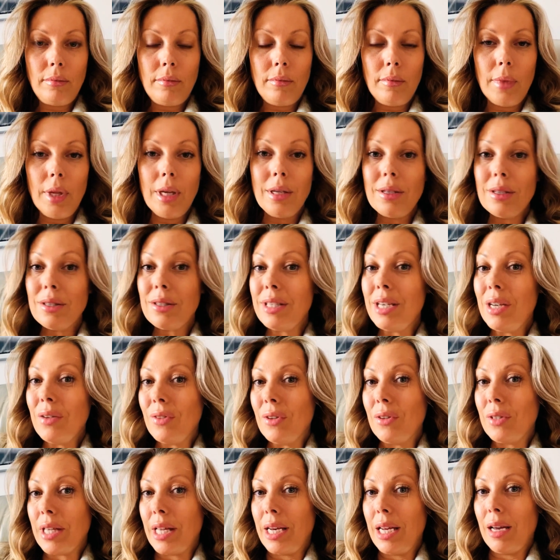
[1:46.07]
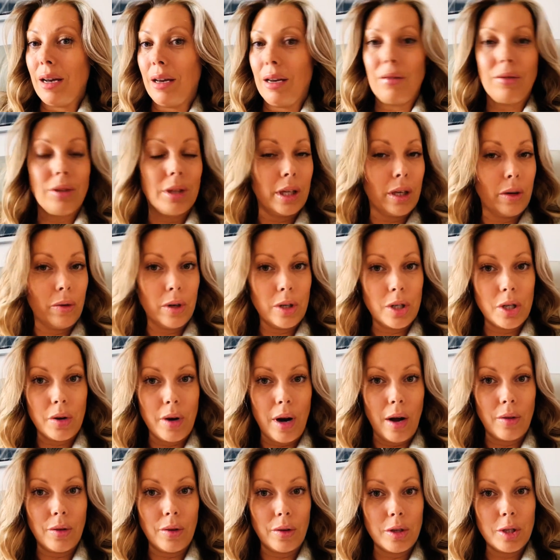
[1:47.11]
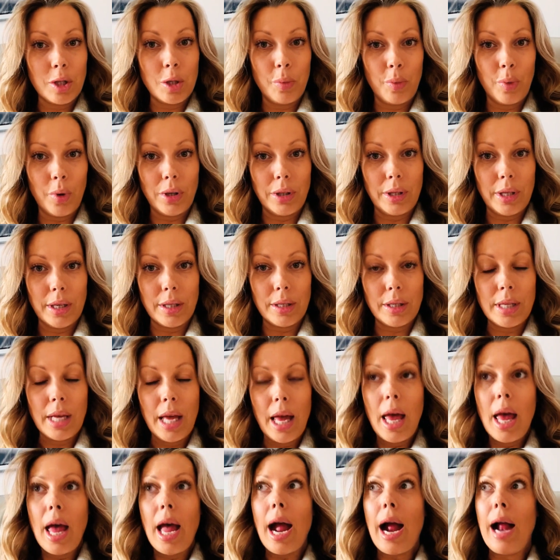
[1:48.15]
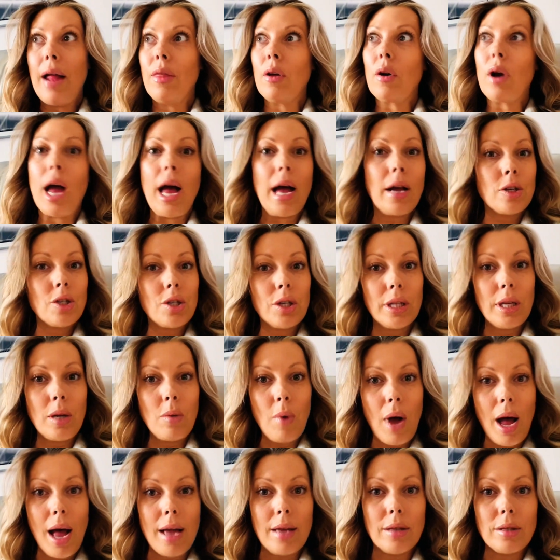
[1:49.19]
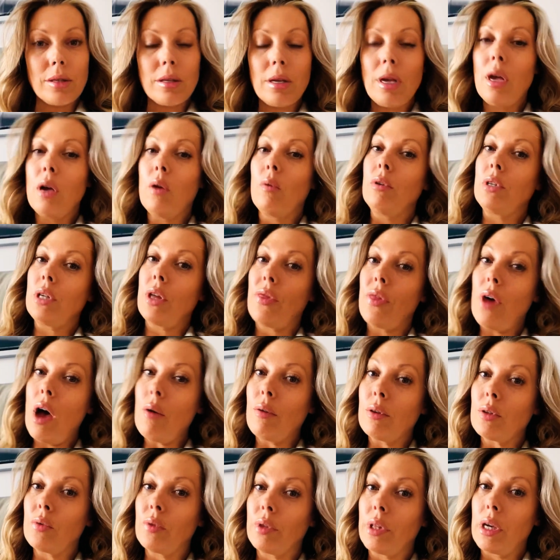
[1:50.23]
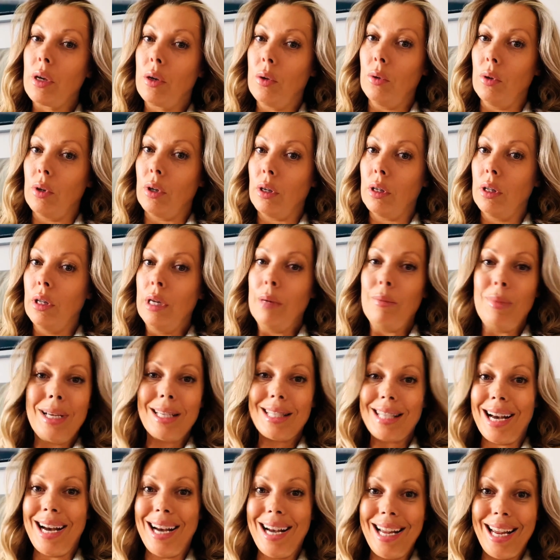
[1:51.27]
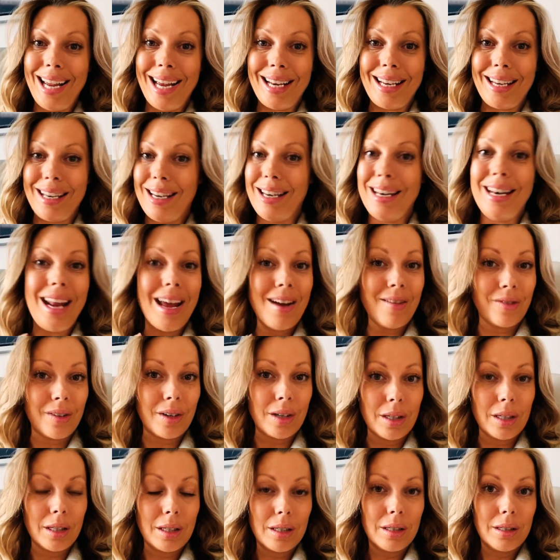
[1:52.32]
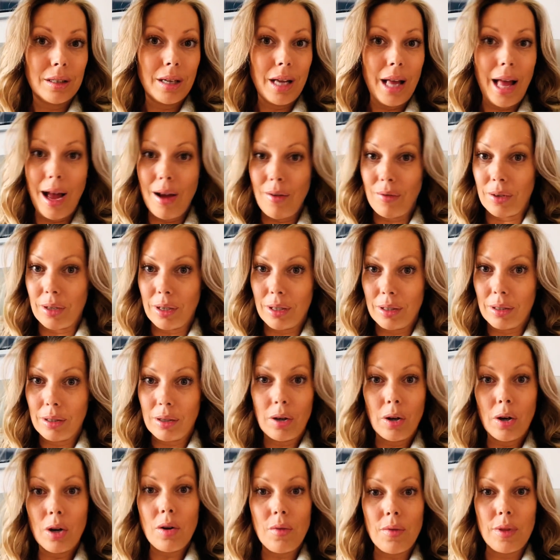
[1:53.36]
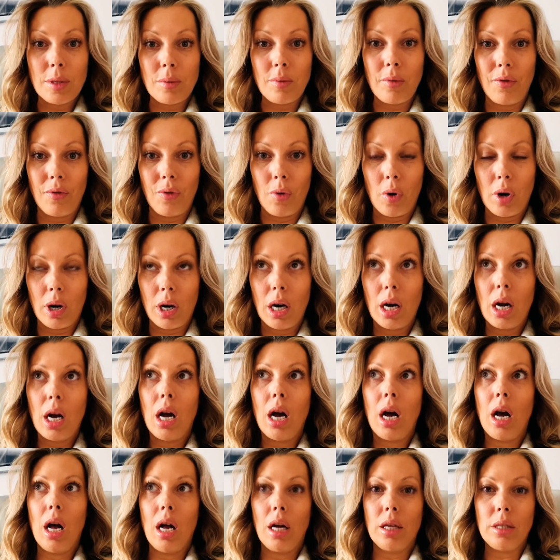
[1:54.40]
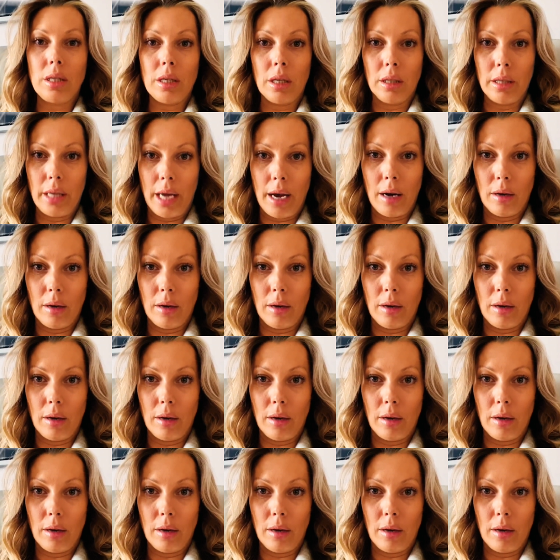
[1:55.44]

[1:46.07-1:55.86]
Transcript: to see if there's any kind of literature out there to support this. And there actually was, which I thought was really cool because I had never, ever heard of this before until now.